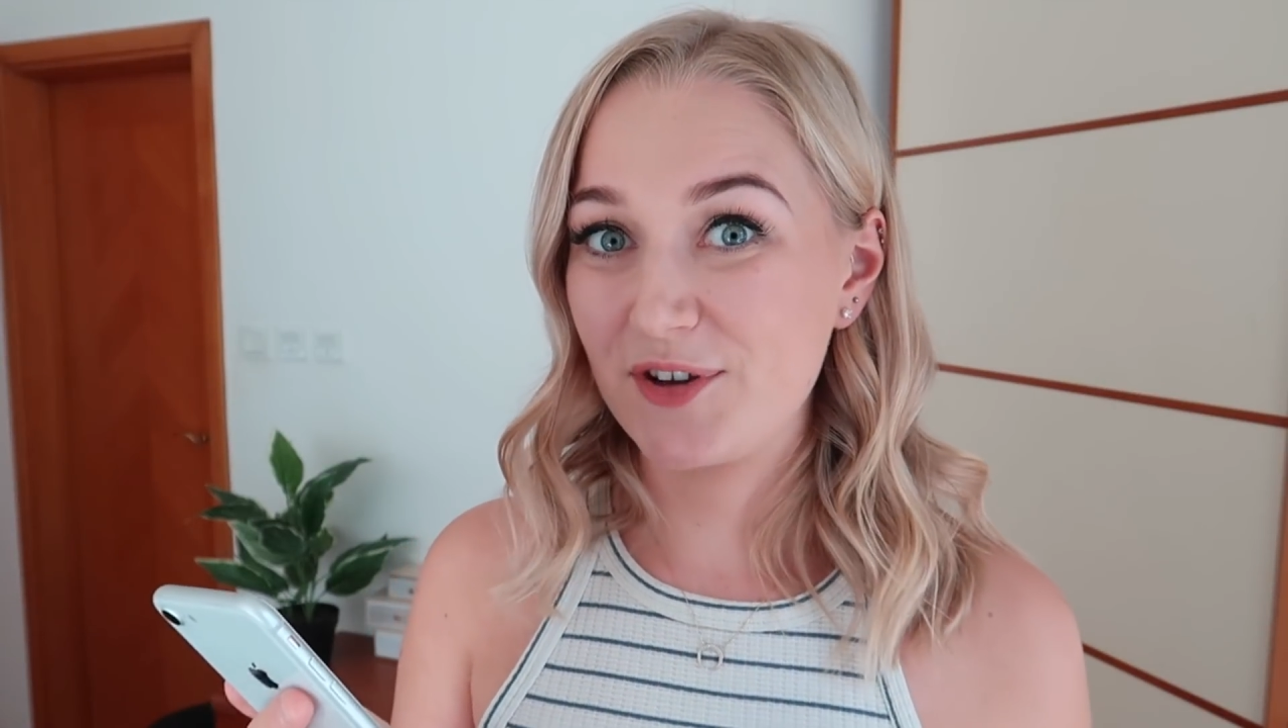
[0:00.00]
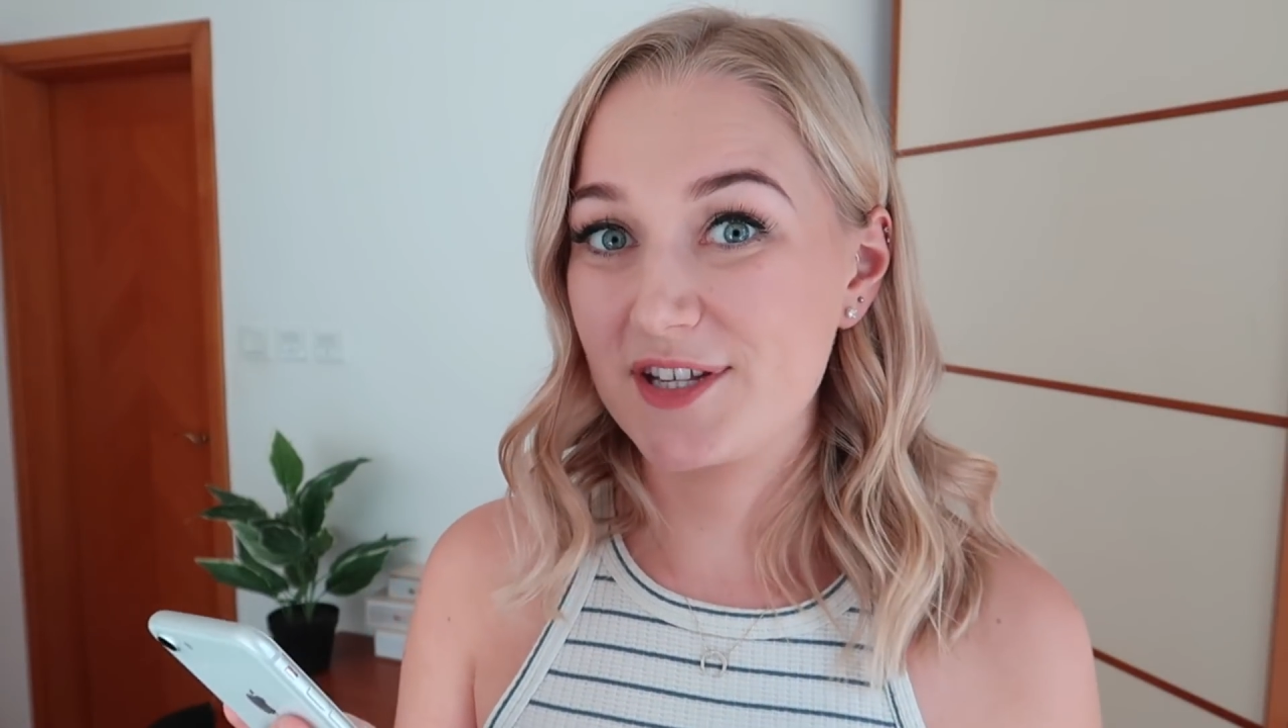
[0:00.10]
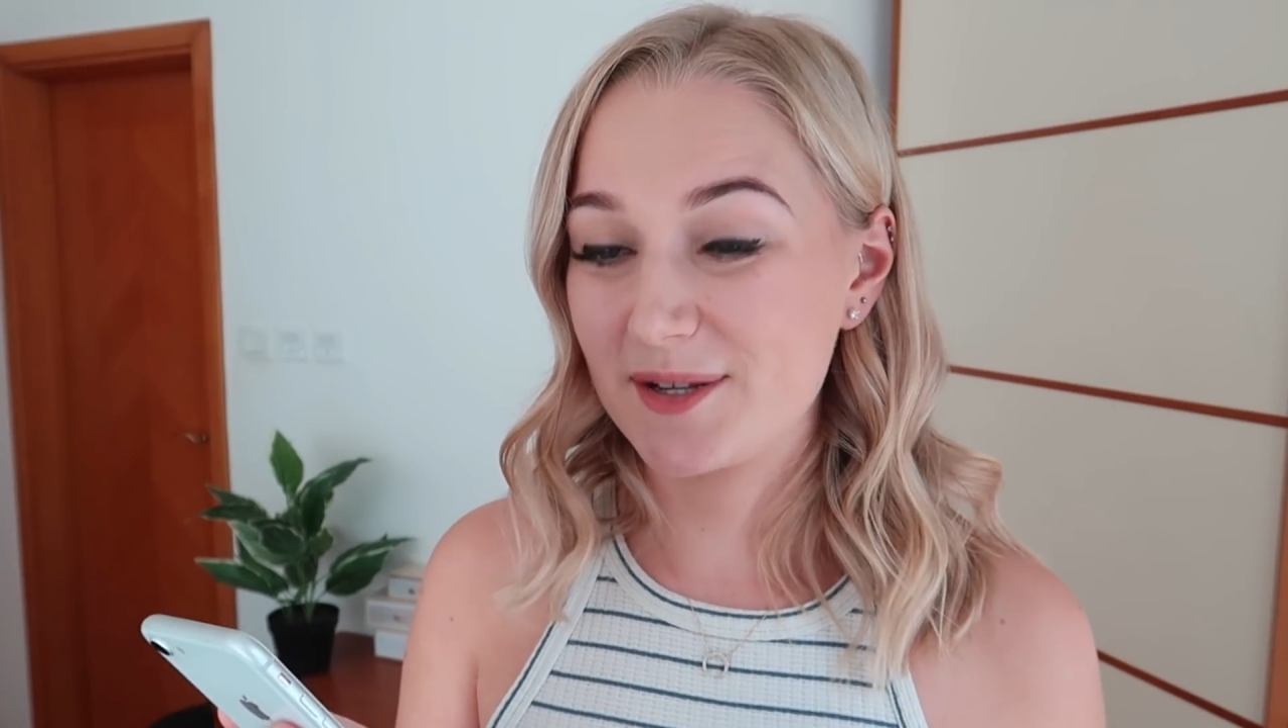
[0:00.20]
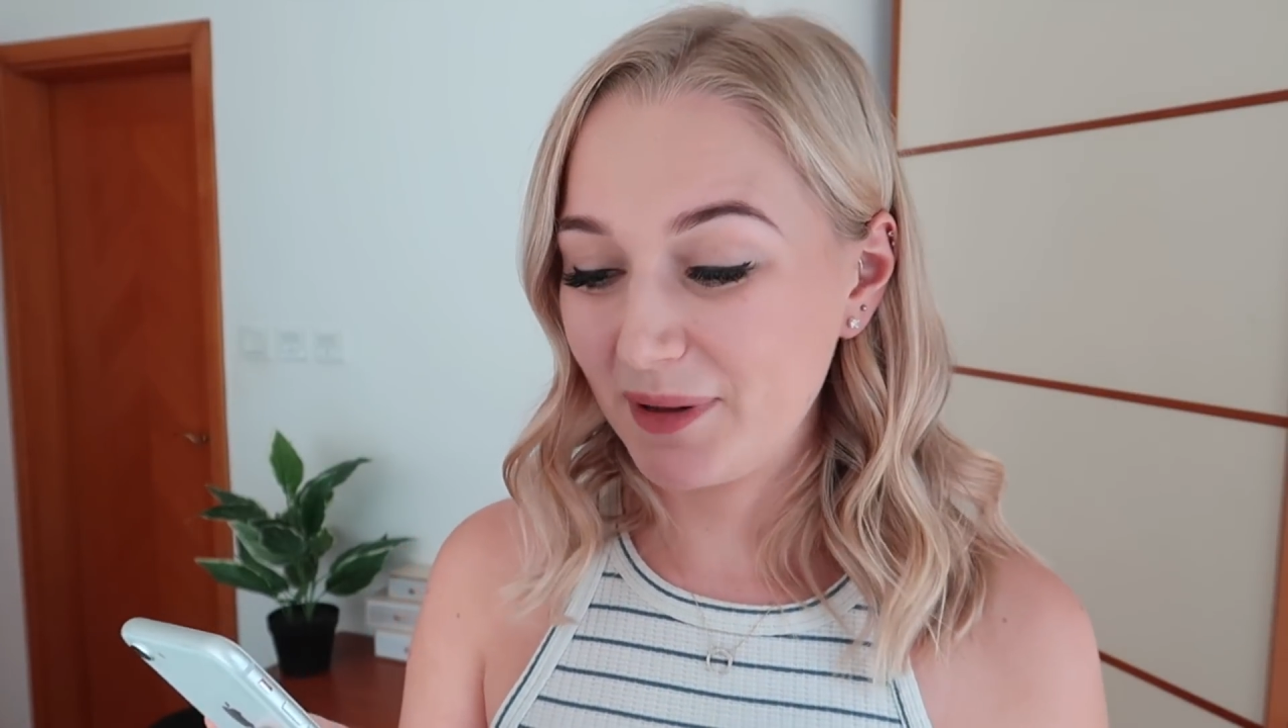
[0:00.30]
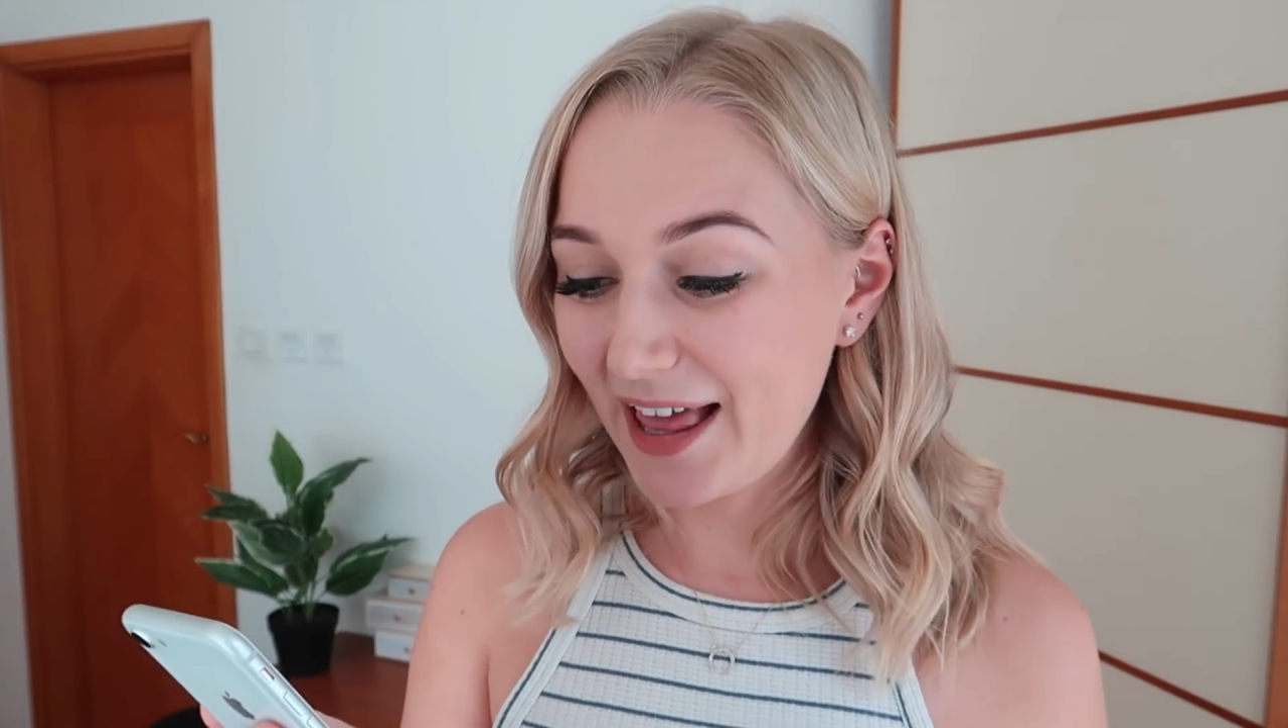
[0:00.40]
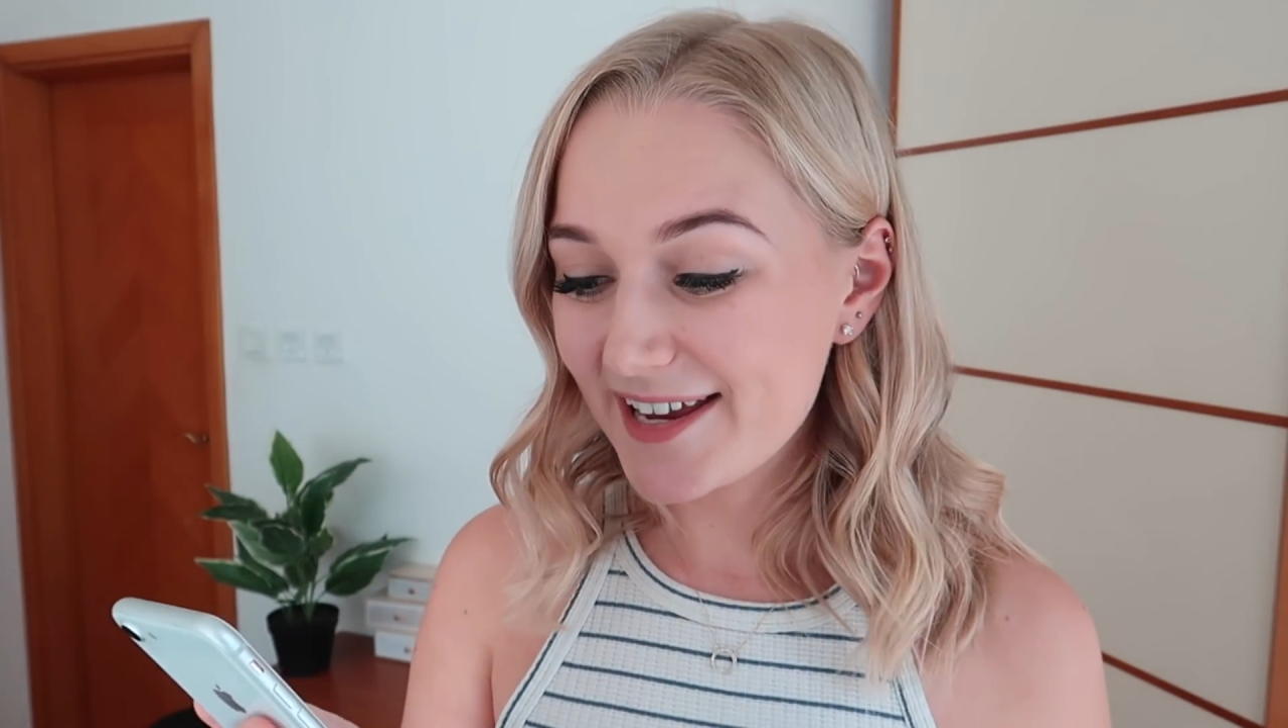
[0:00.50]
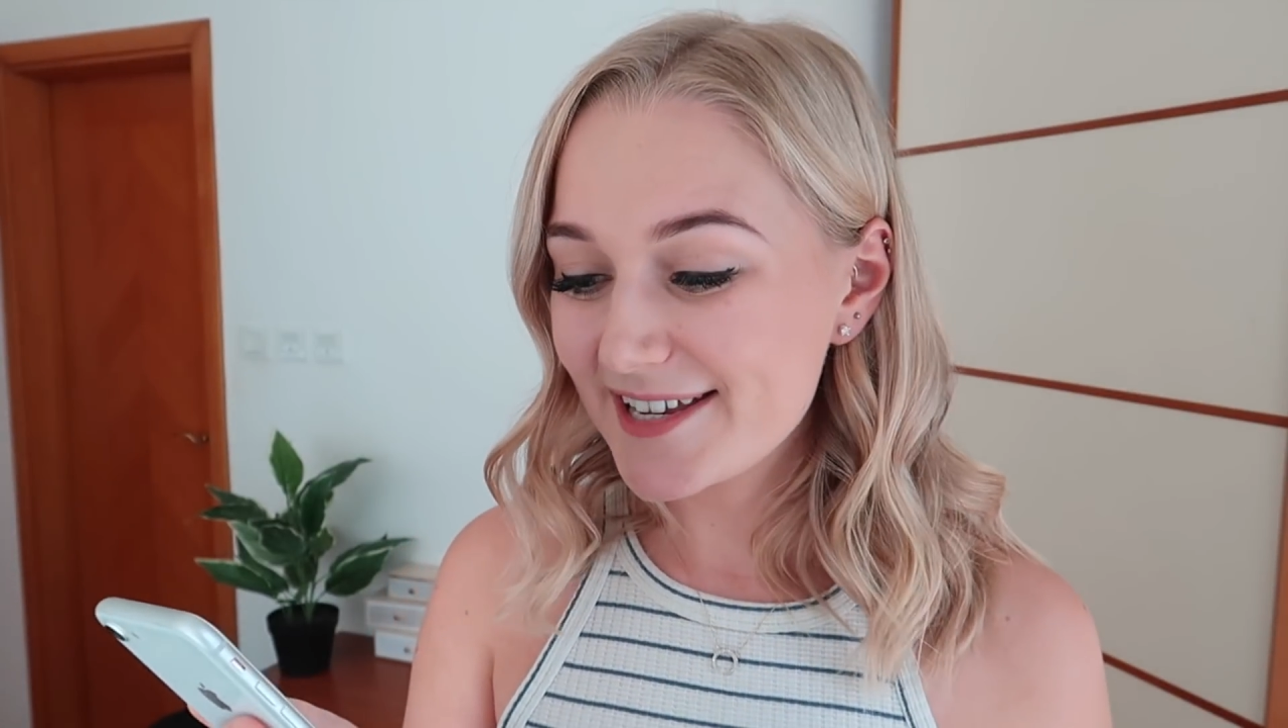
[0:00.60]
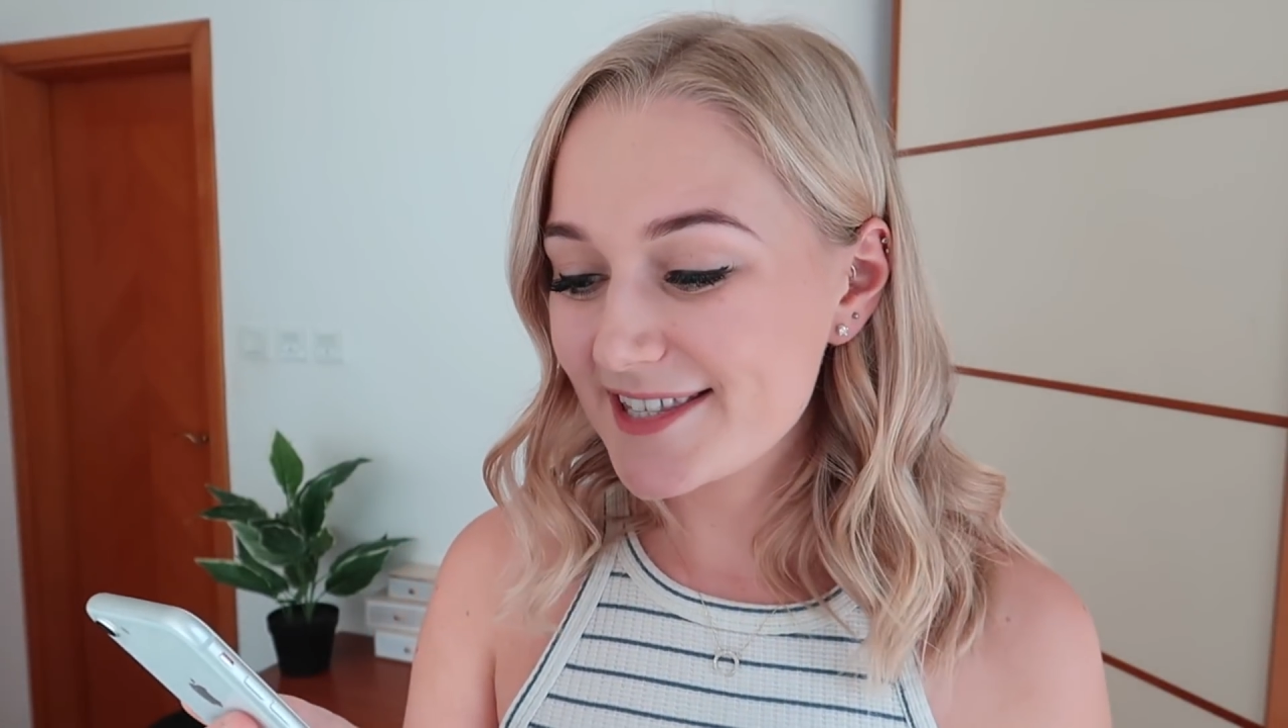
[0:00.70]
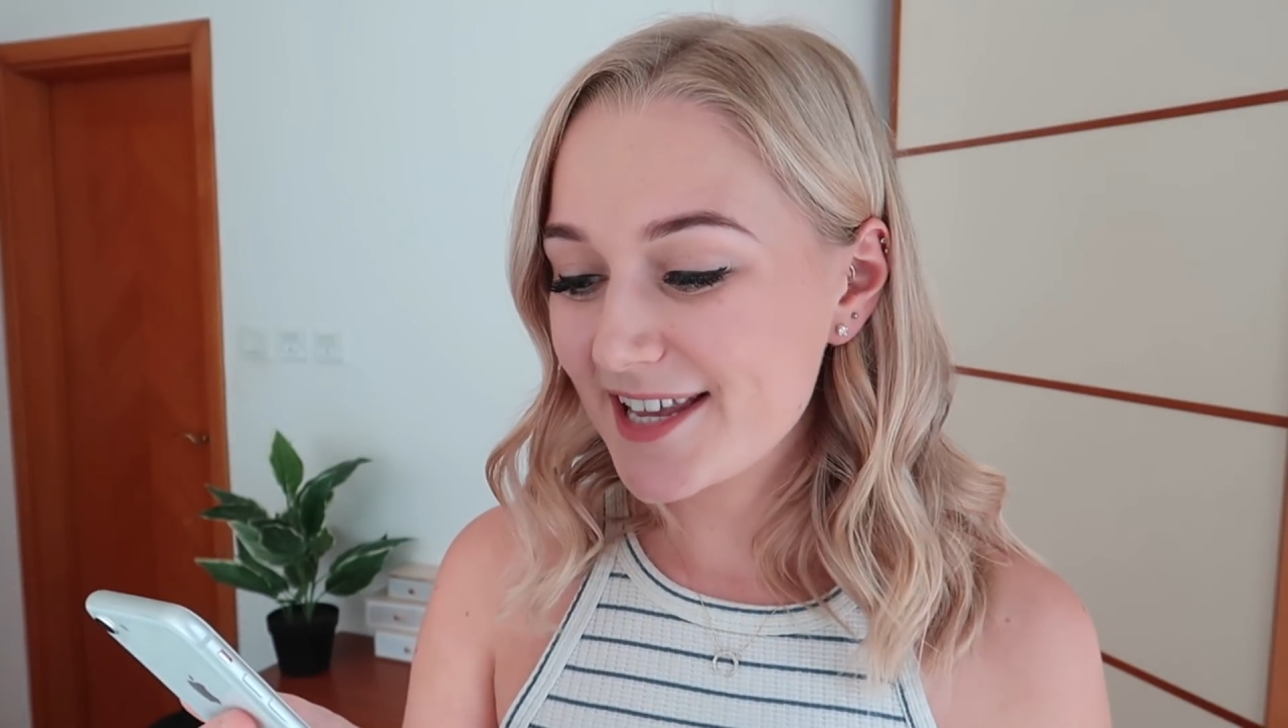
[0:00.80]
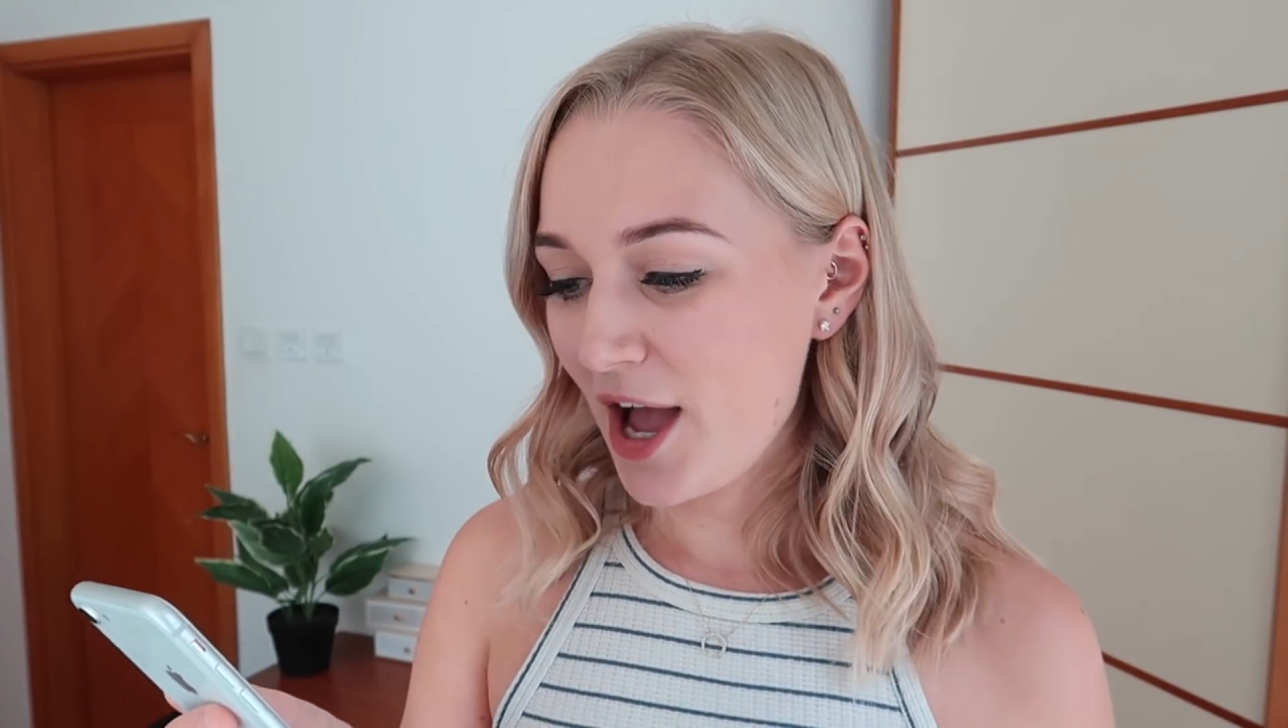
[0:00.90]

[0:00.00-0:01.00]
as a place,